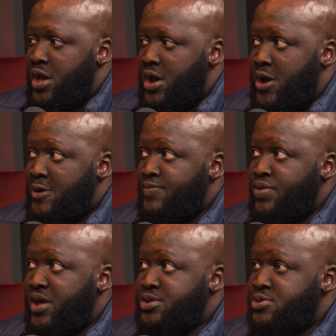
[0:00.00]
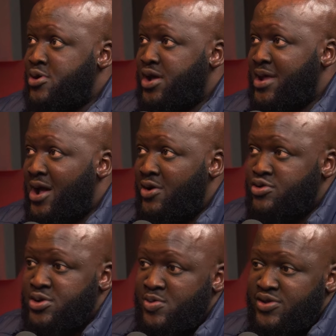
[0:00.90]
and look at
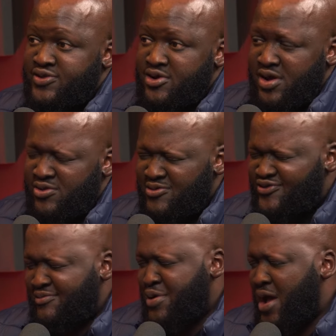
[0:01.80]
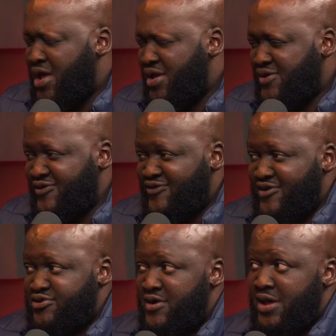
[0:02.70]
how, we integrate with suppliers,
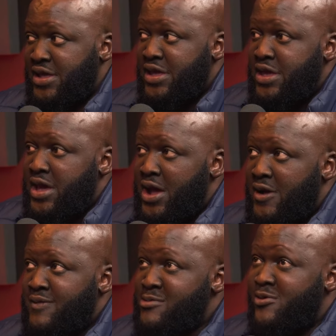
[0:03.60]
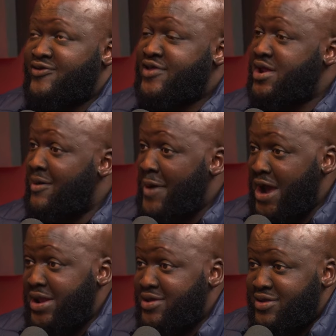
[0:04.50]
etc. And we're still in a
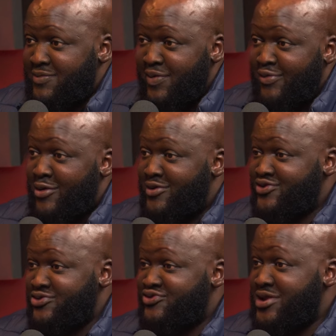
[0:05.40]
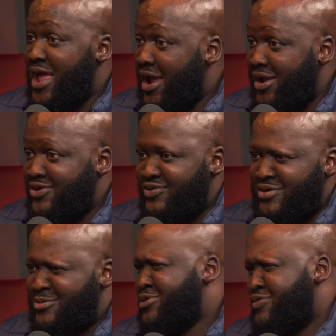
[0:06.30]
pilot, and people always used to nag us
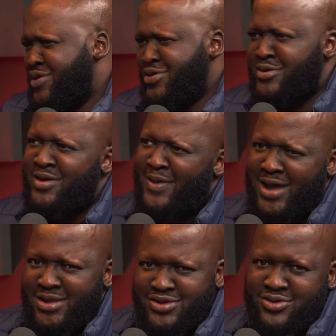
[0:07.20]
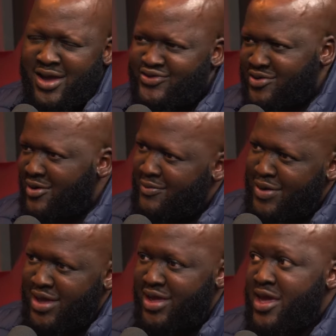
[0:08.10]
about, what do you mean you're in a pilot? You guys are
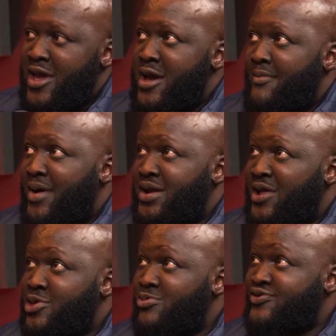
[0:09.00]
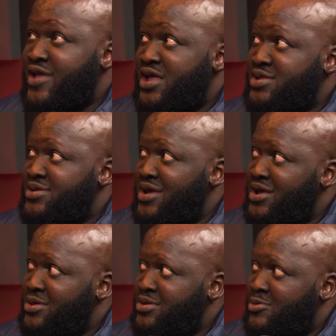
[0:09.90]
big. But I think we stayed
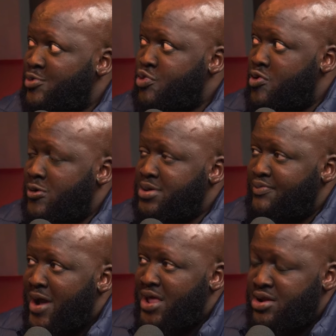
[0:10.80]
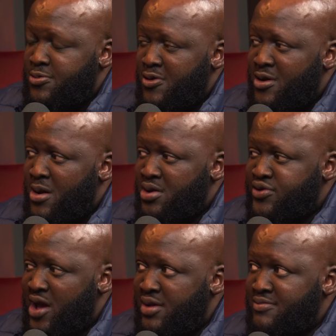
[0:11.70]
in what we call the pilot for a
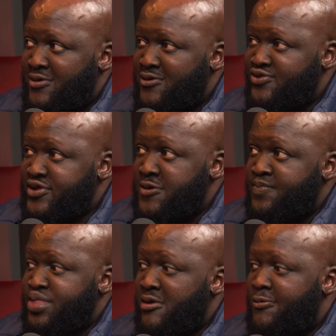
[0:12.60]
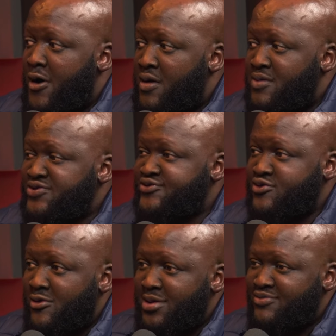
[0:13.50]
long time because the farmers
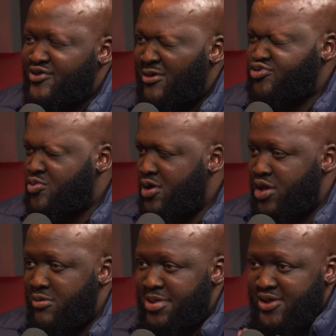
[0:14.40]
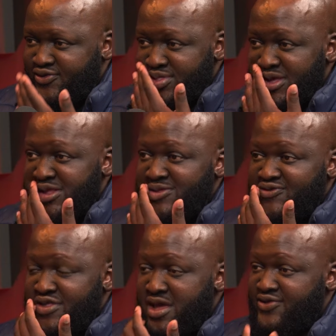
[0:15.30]
saw themselves working with us. They
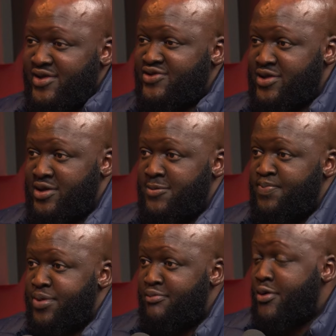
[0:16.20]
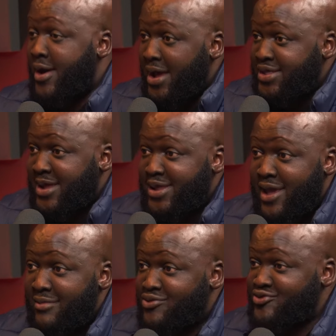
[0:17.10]
didn't see us as a product
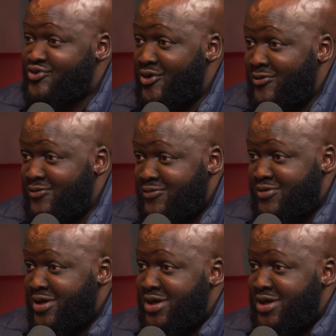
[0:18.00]
that came to solve,